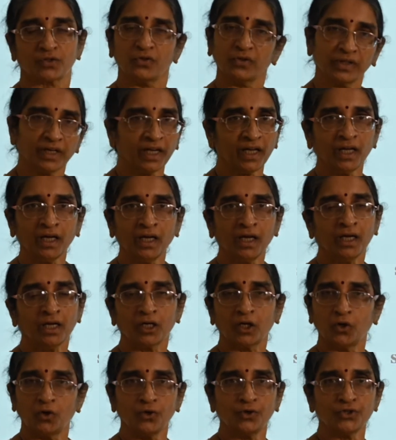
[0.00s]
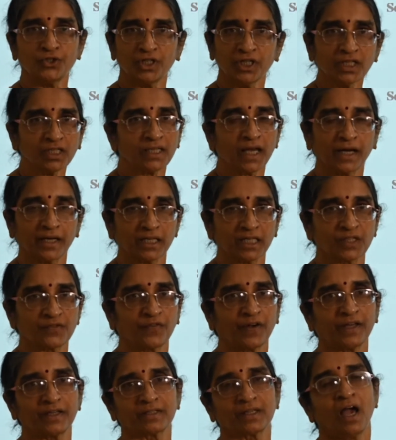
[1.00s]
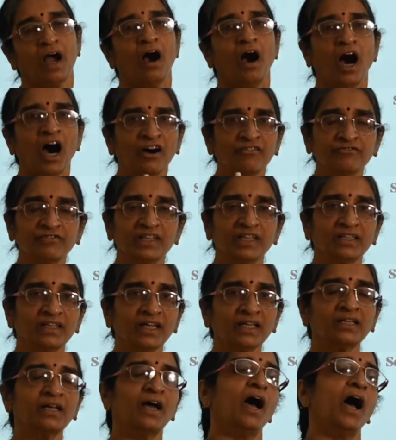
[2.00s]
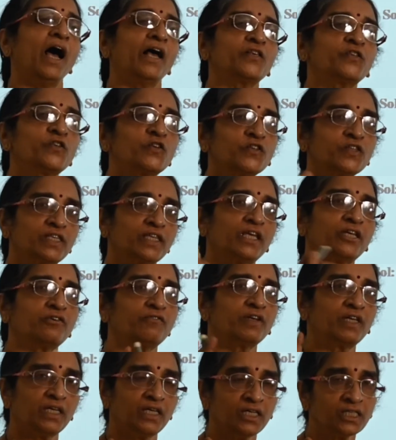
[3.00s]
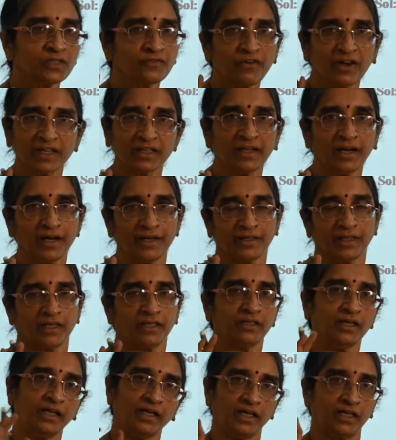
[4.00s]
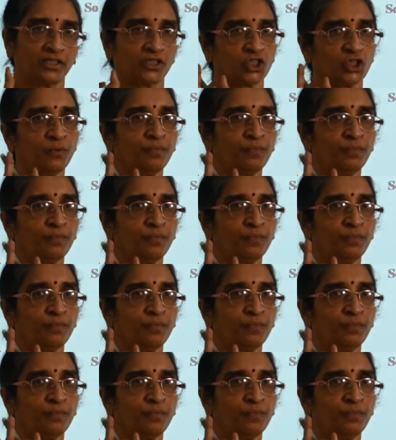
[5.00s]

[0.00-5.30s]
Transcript: Okay? Closure satisfies. After that, associativity is for granted. Take it.